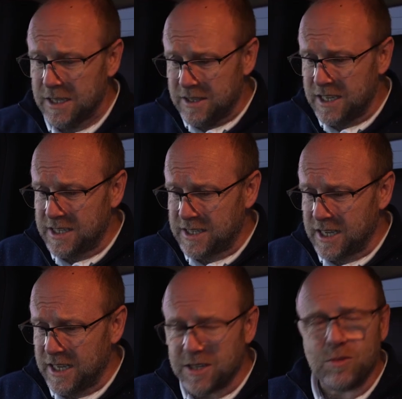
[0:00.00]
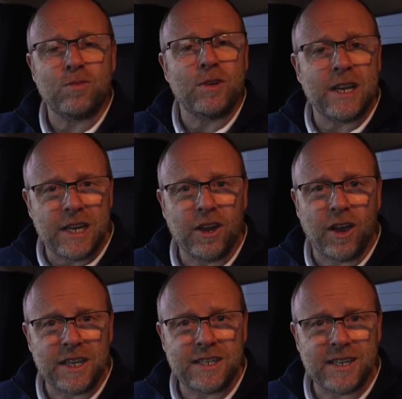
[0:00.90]
This is a really
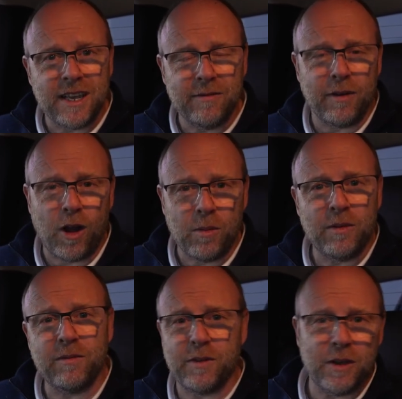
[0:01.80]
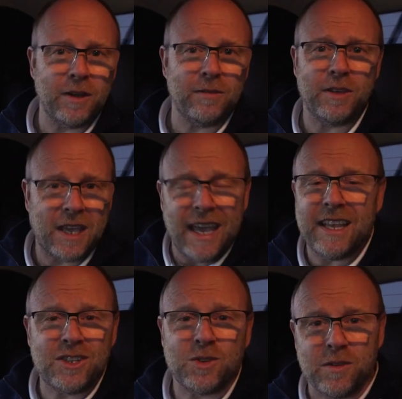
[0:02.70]
nice environment for the
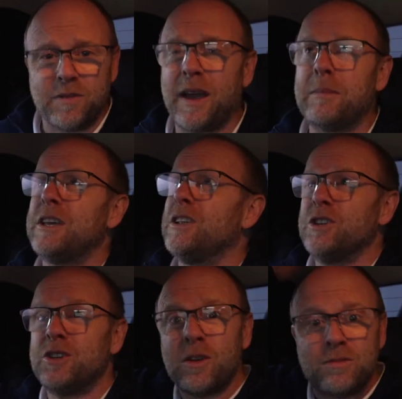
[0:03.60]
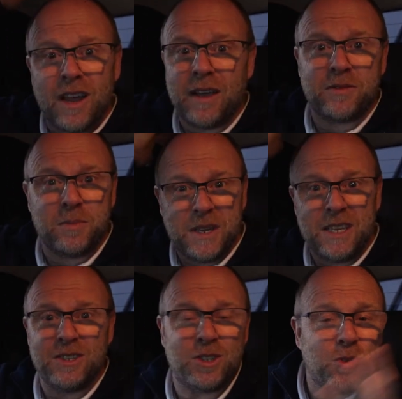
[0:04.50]
kids or the family, and you don't have to
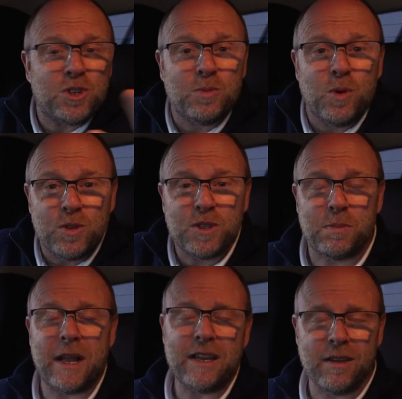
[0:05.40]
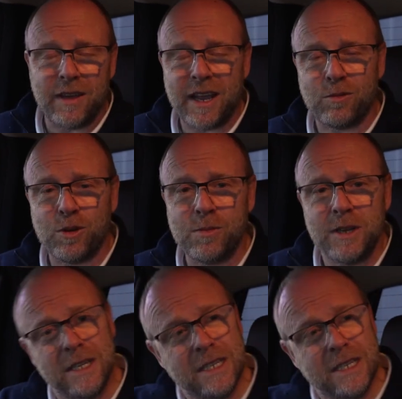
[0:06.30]
be too small. There's plenty of headroom.